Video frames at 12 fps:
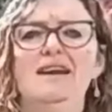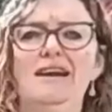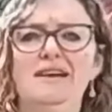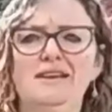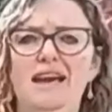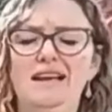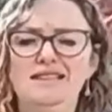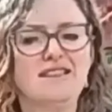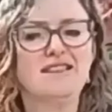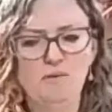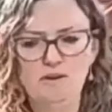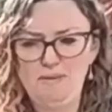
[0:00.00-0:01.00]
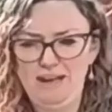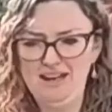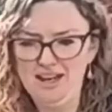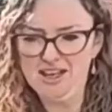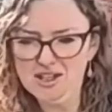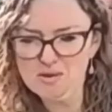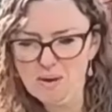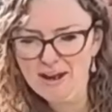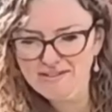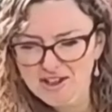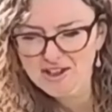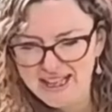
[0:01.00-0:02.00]
Okay, so that would have been a good way
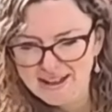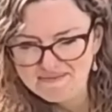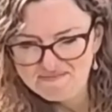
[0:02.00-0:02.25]
of doing that.